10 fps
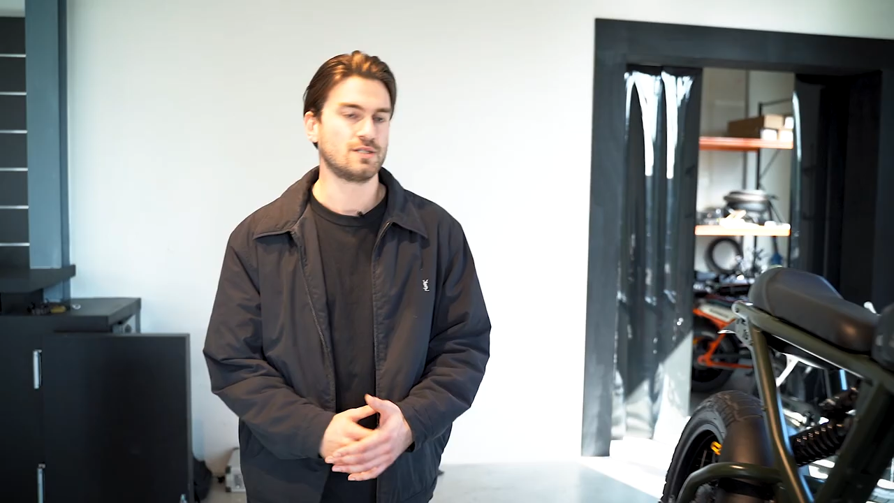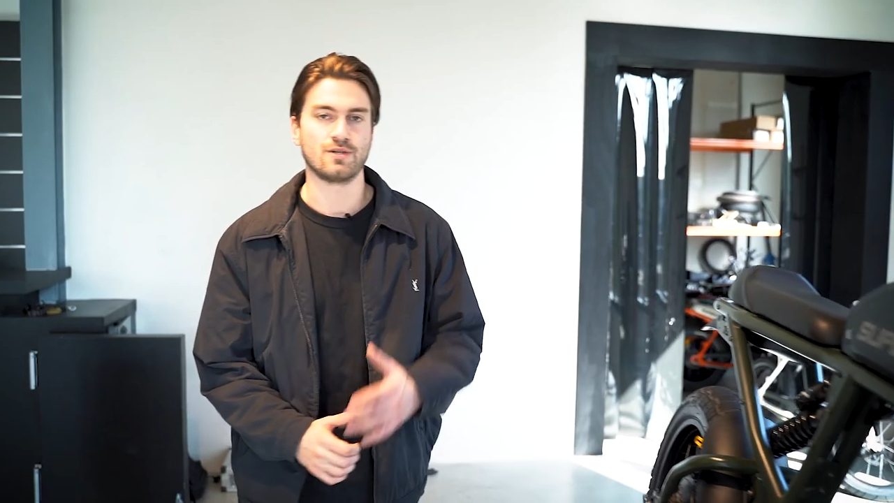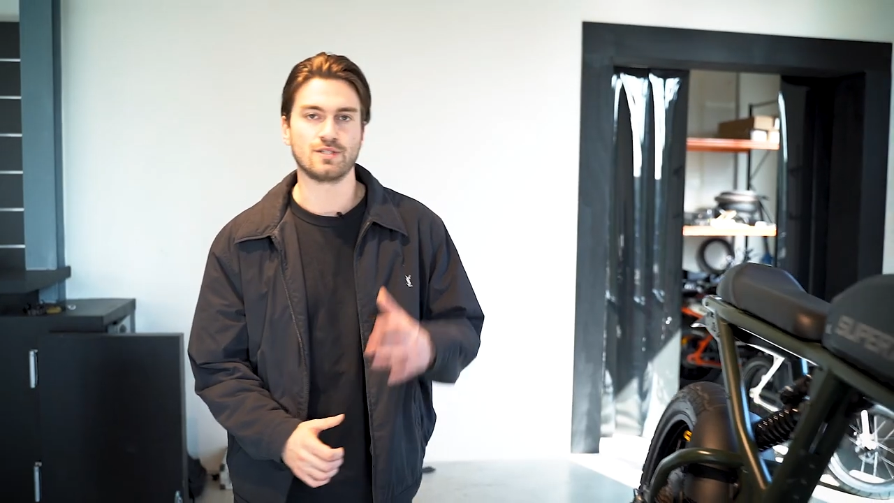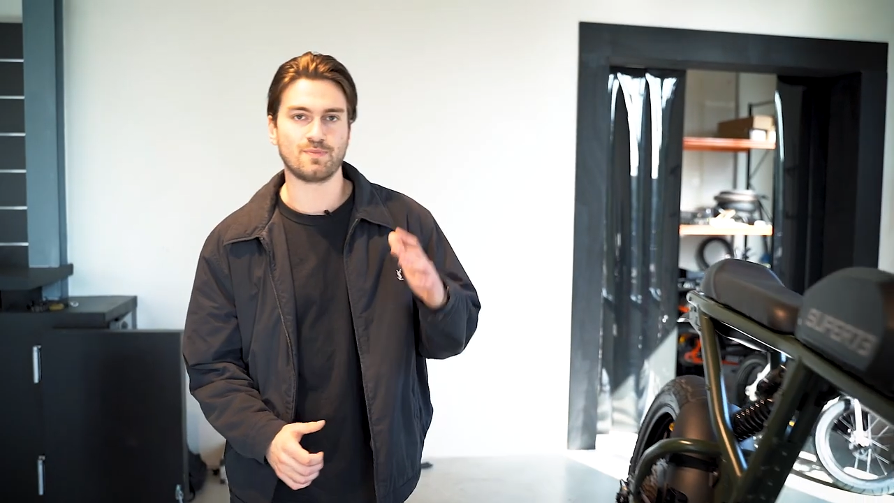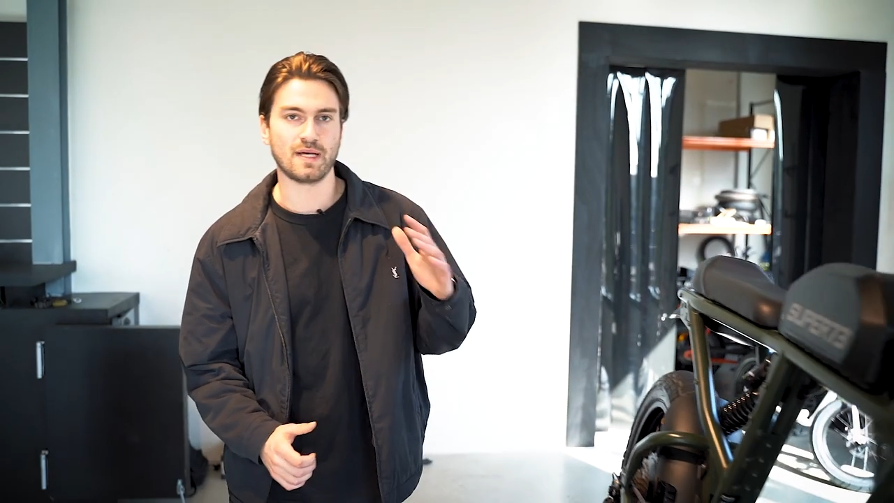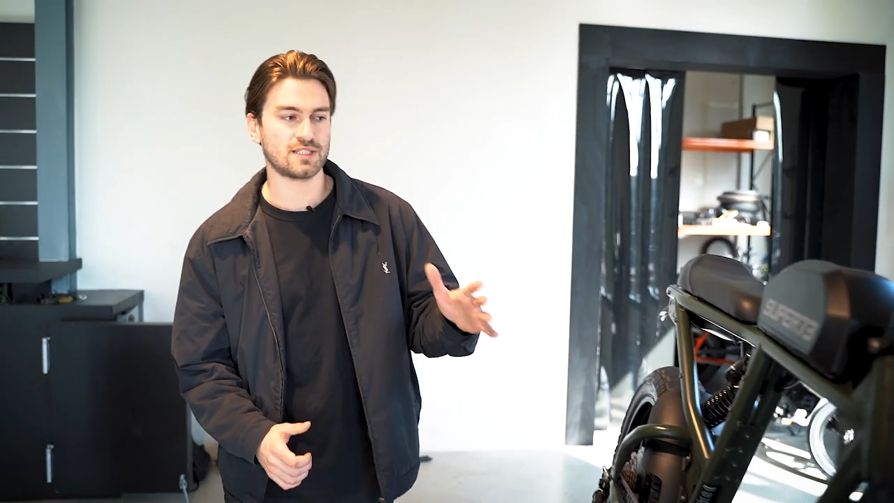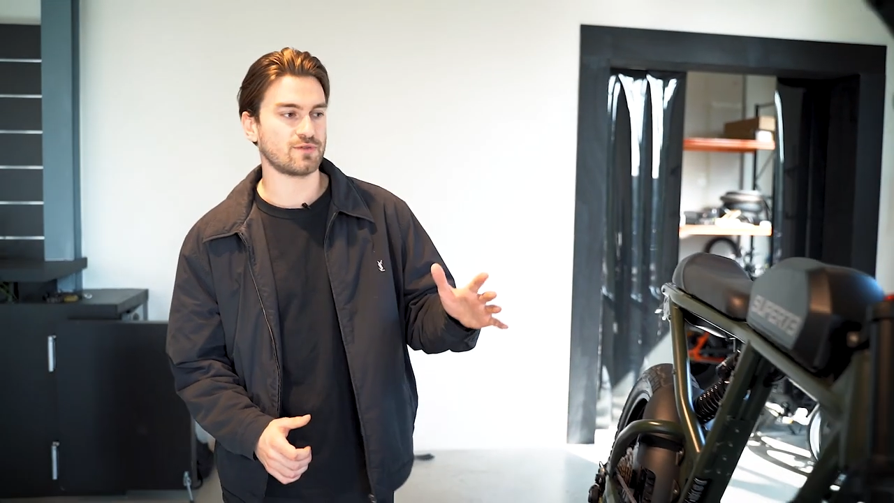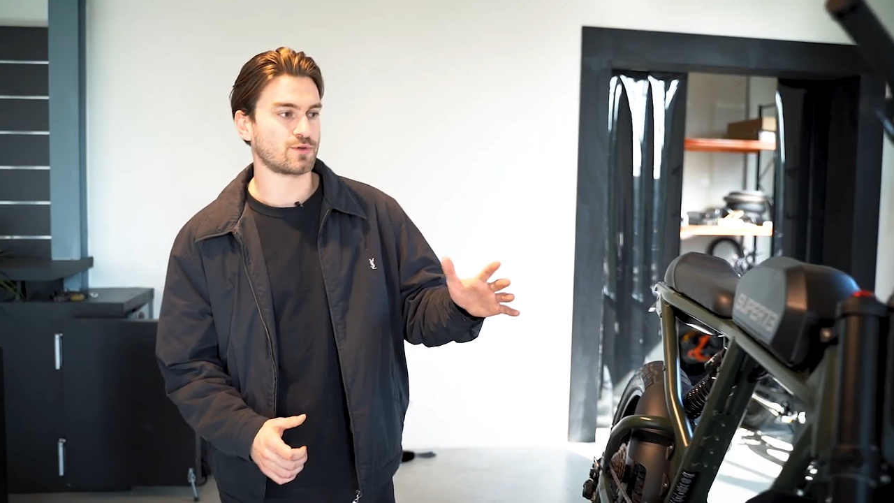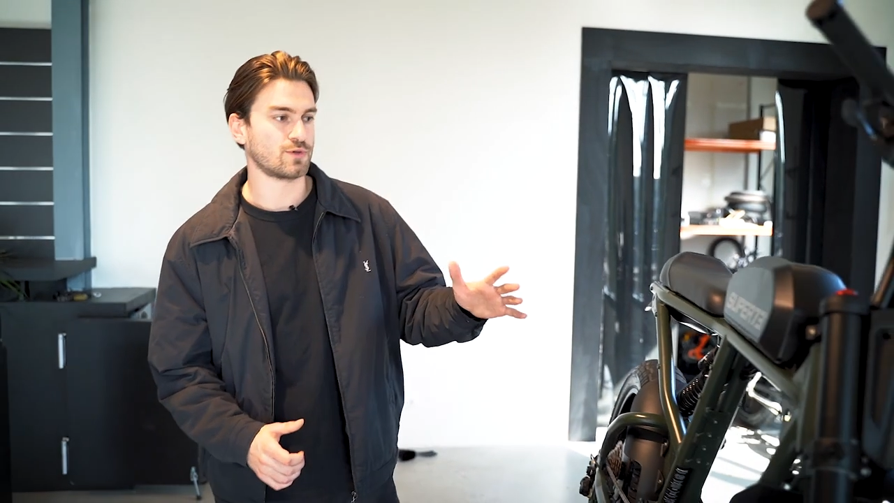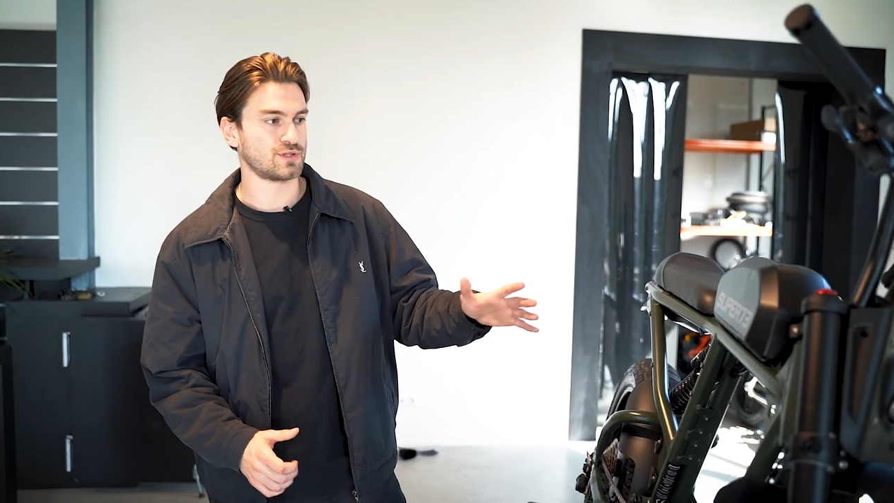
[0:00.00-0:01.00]
So it's best,
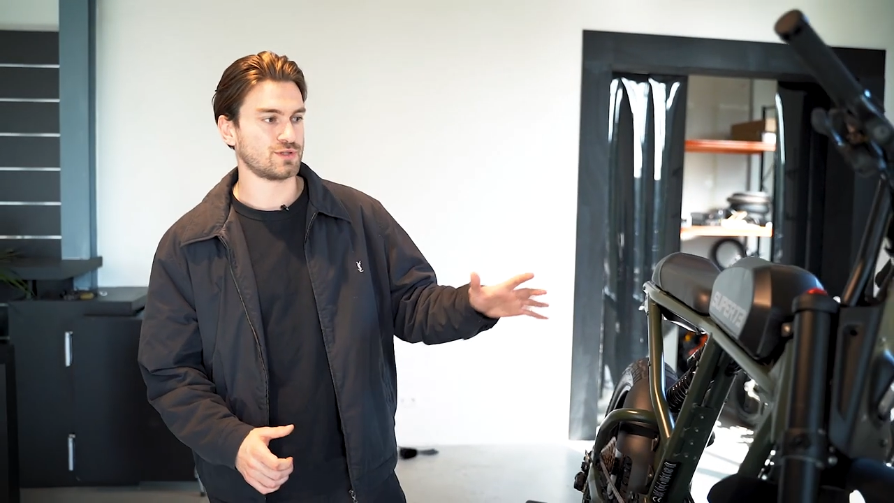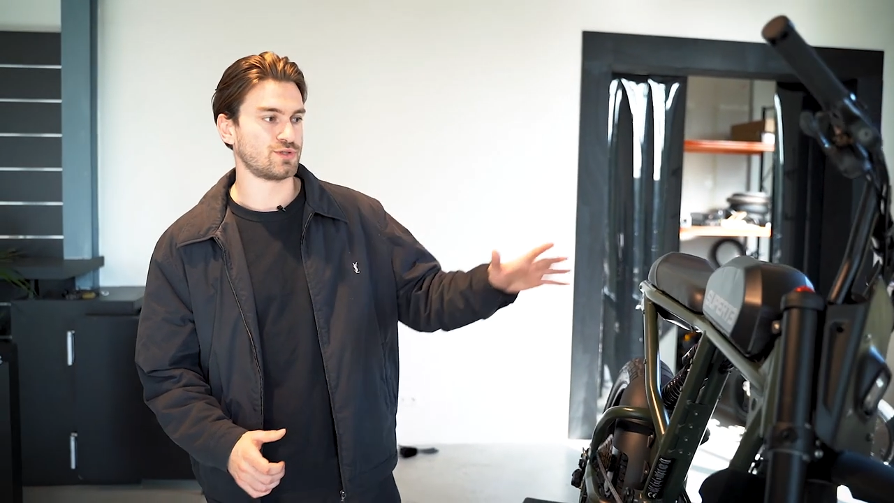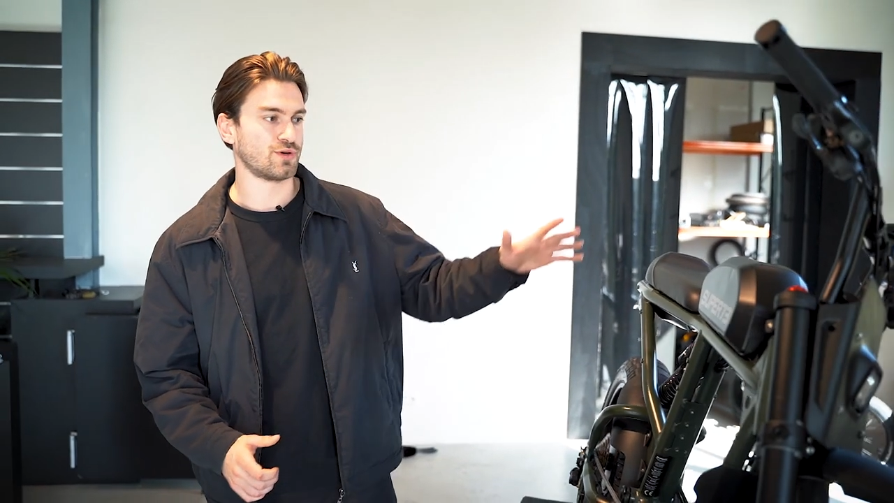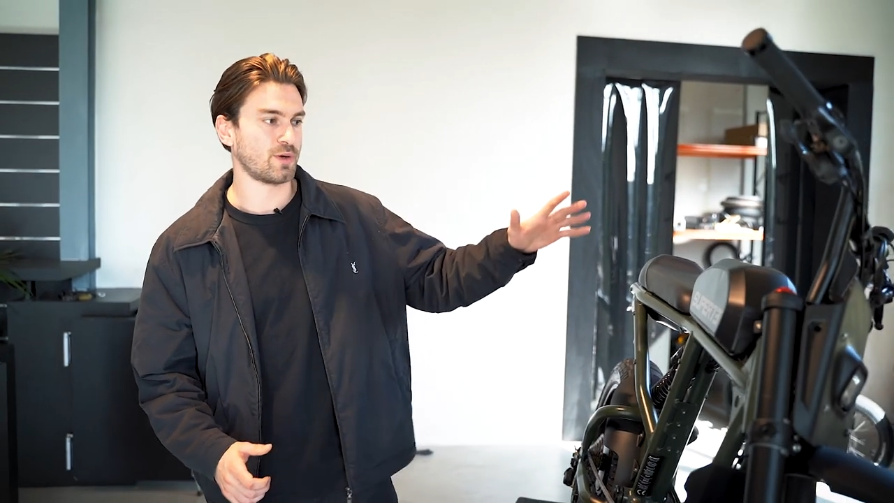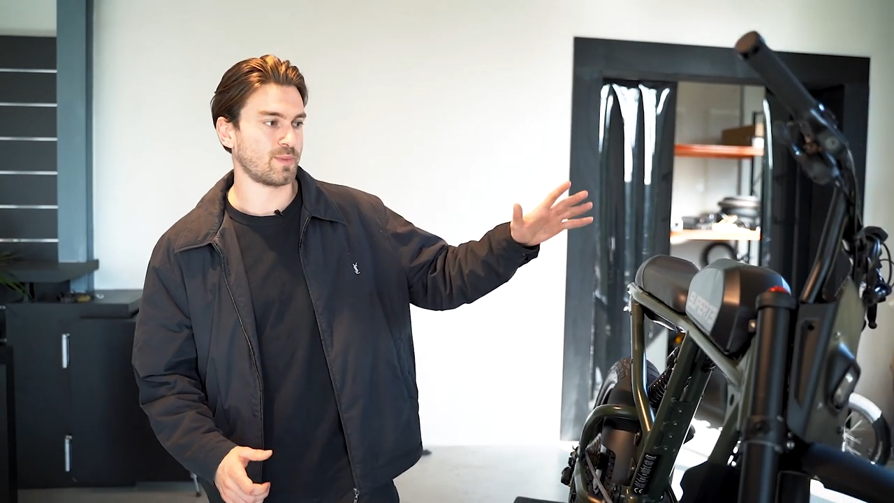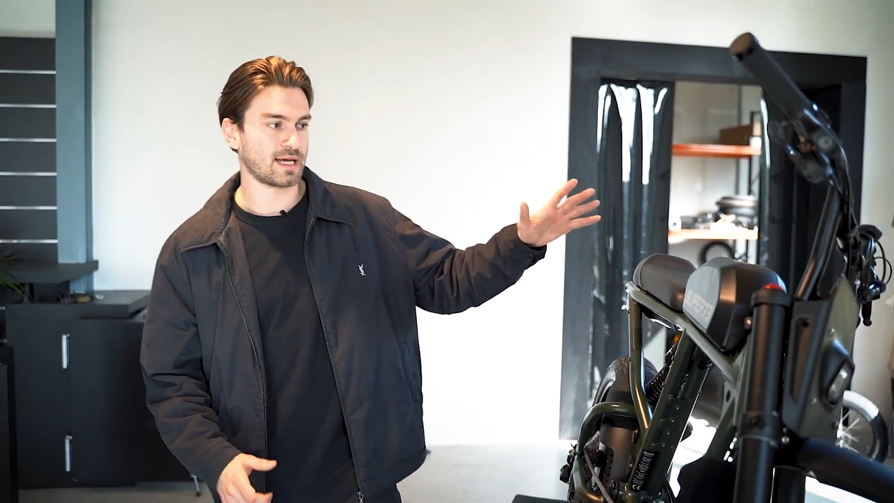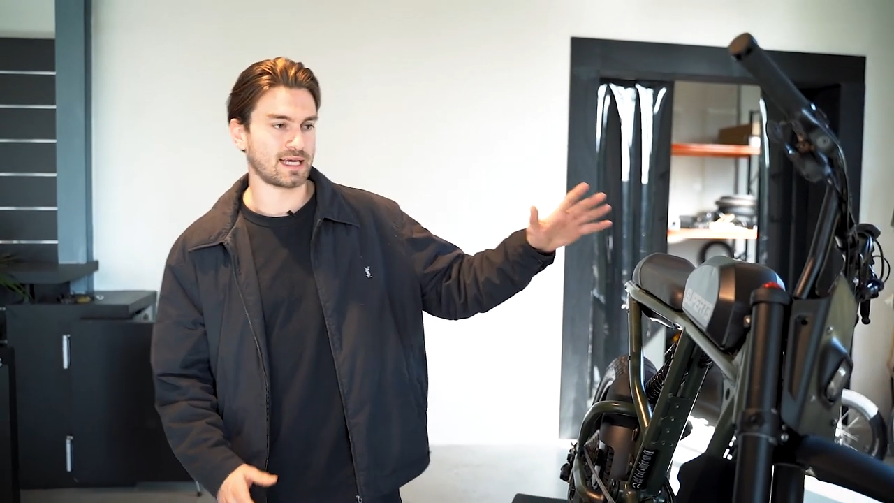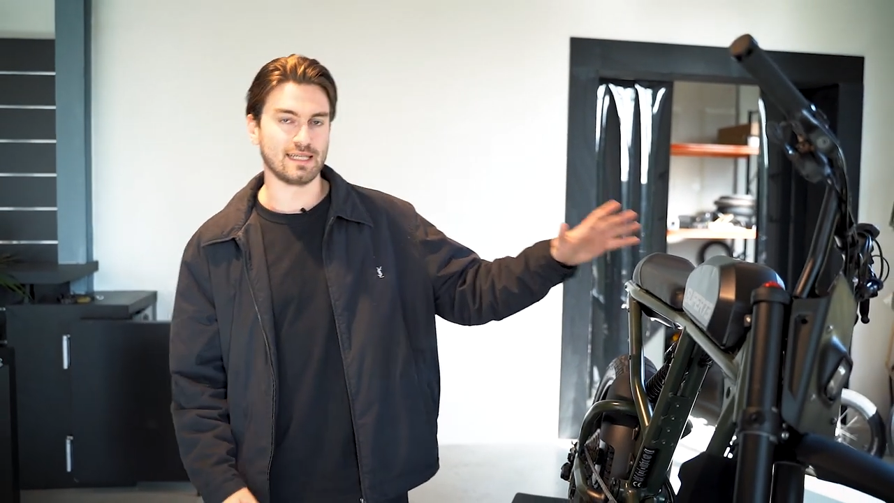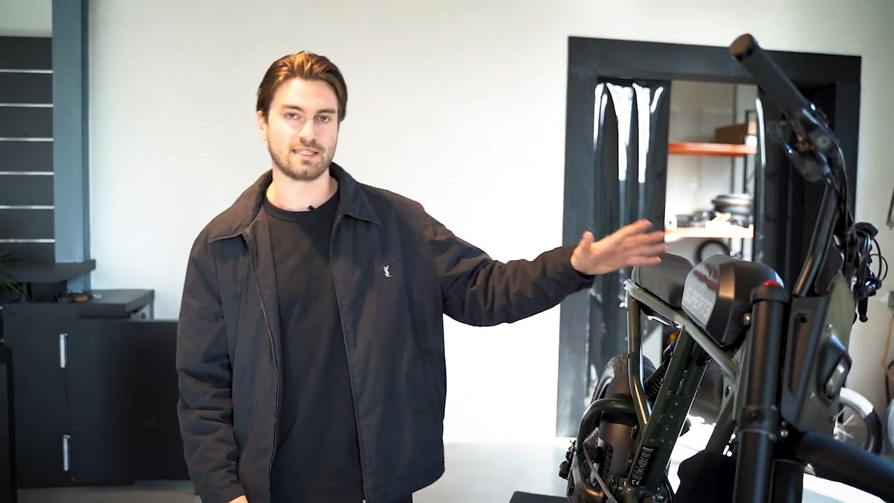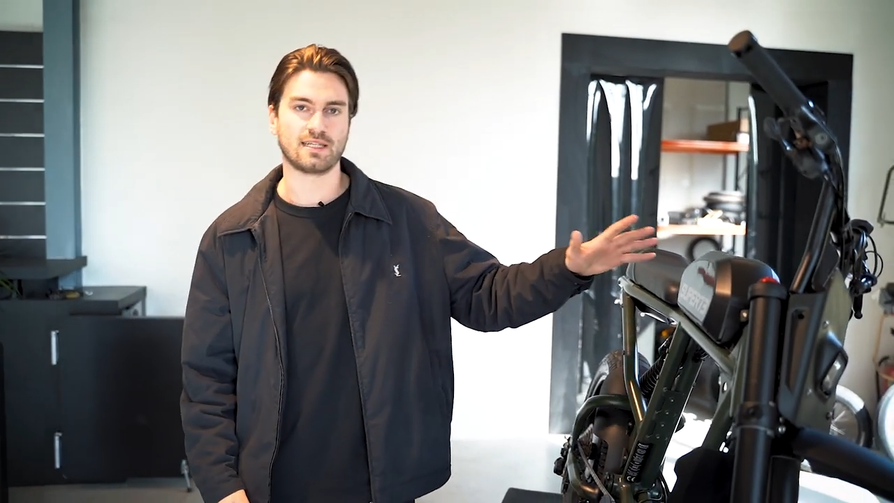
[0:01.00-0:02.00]
of course, to store your bike
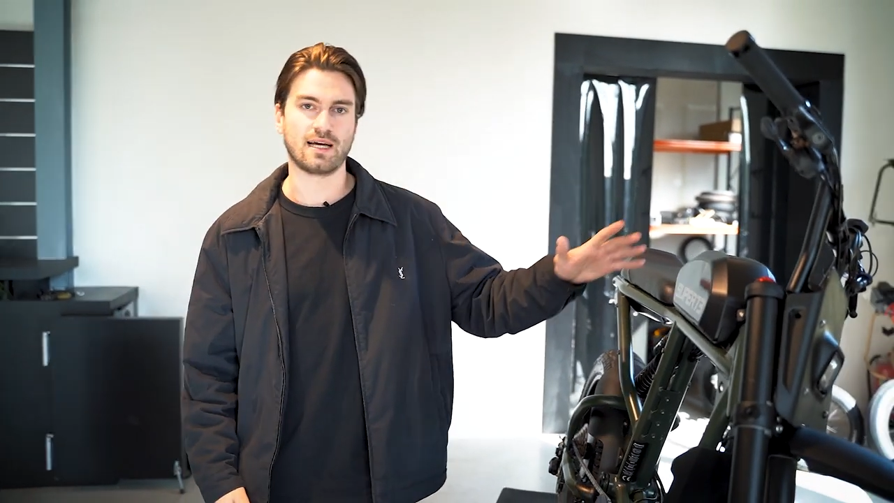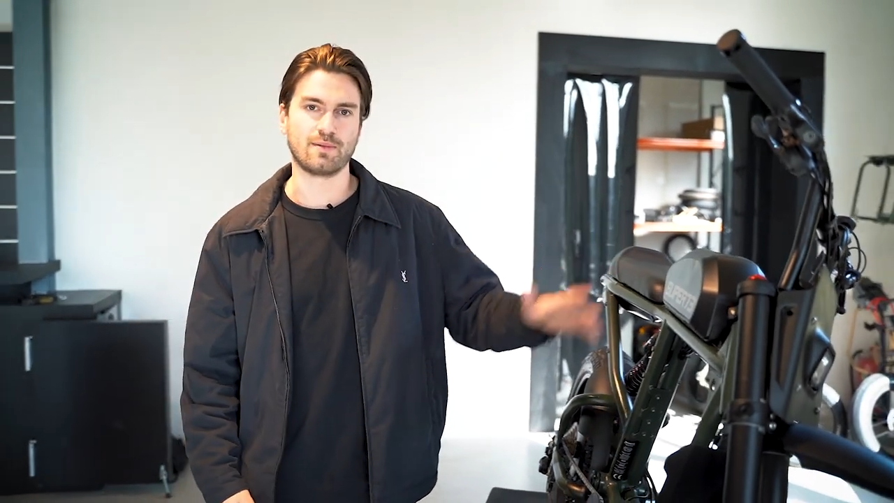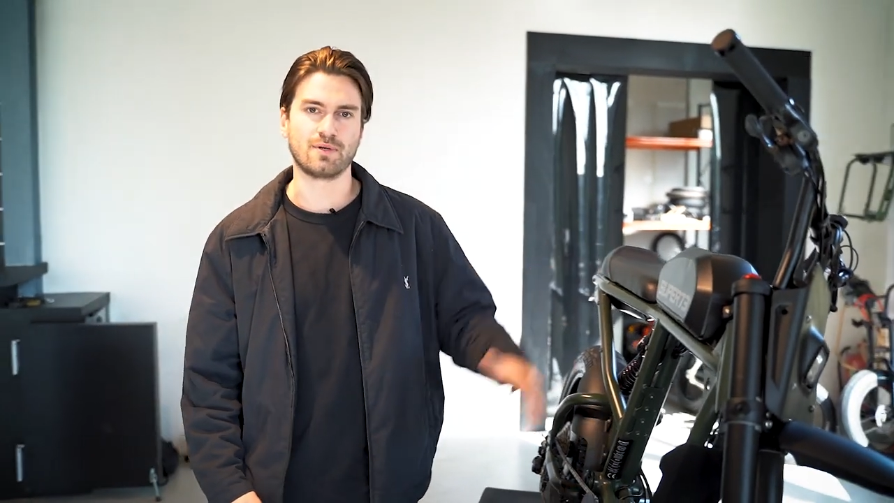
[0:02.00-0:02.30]
inside,